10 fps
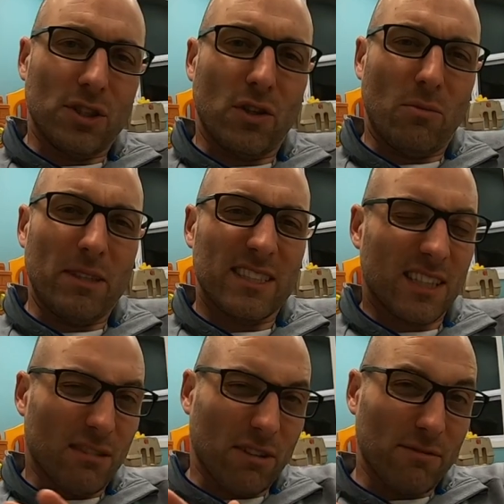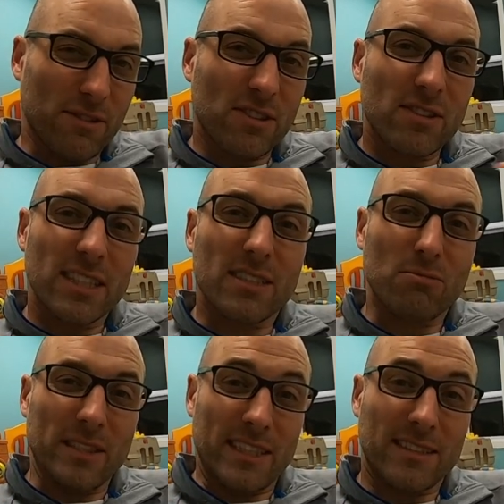Job, and it's going to run for
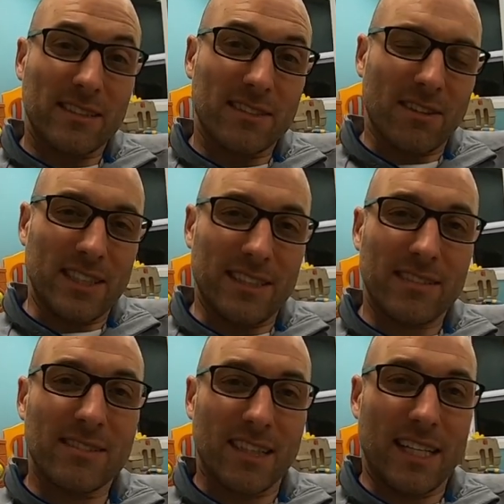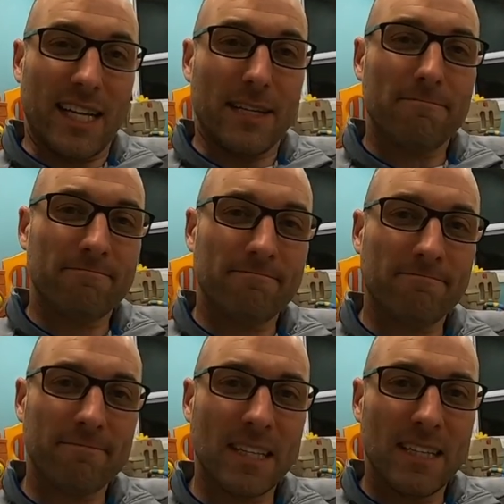six weeks starting this Sunday.
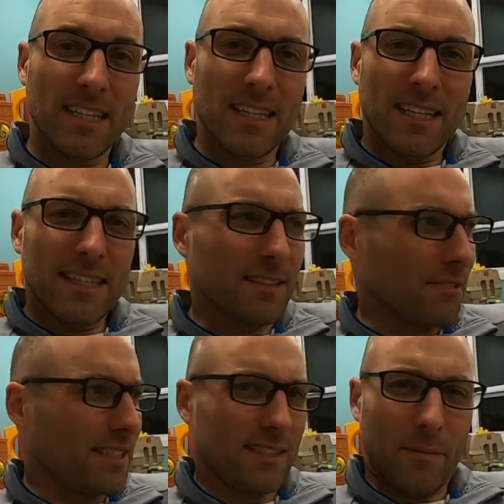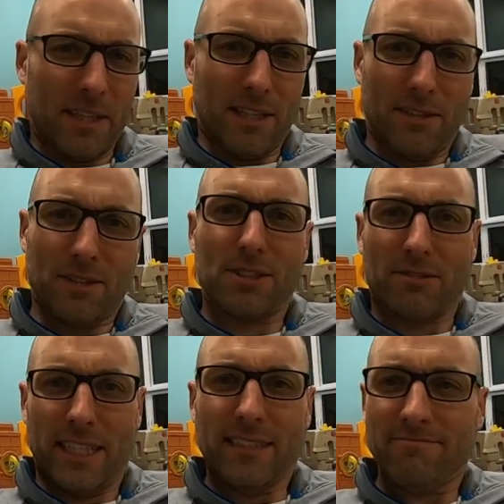The reason I'm in the
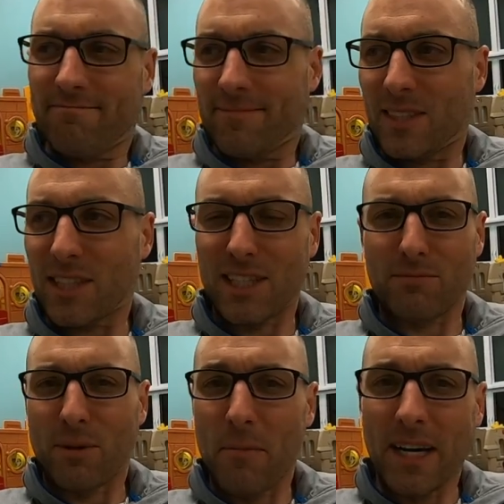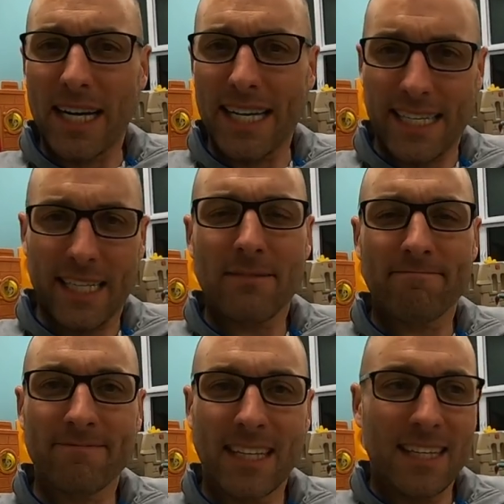nursery is because I'm reminded
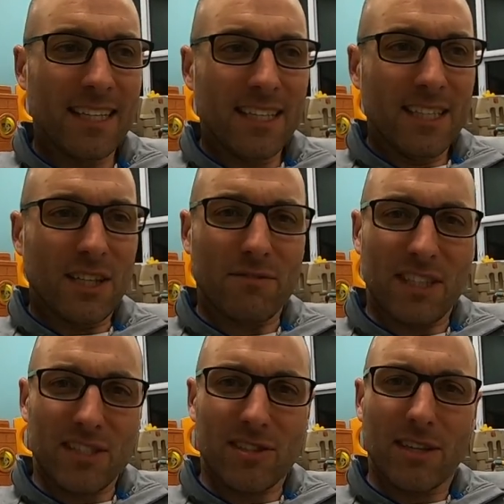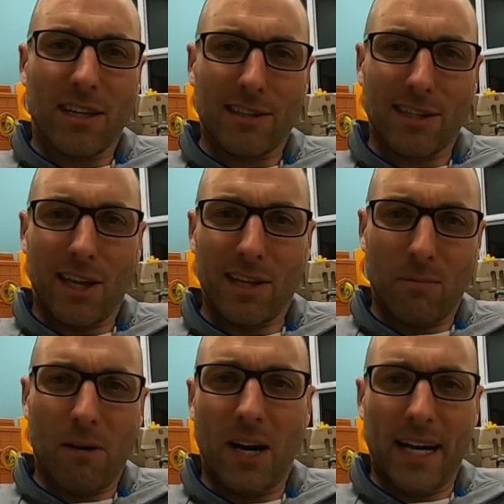of this
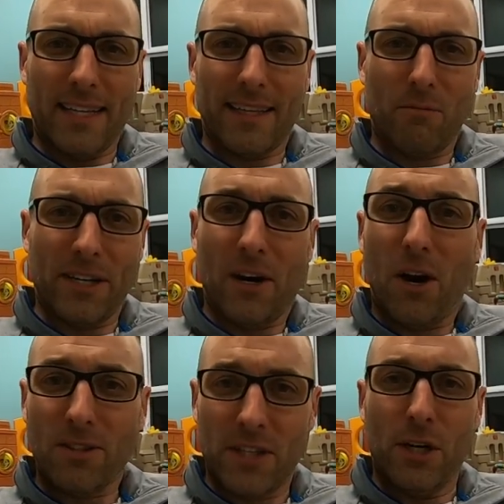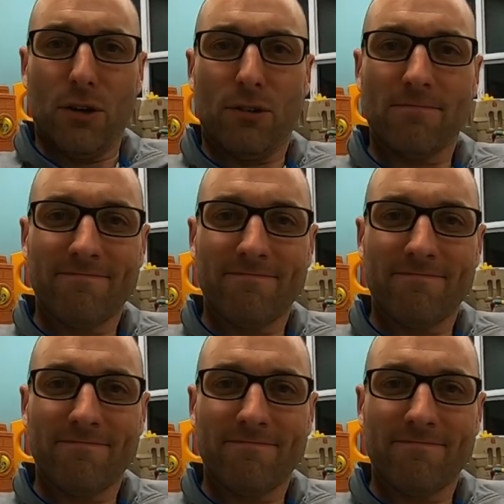lullaby that we all know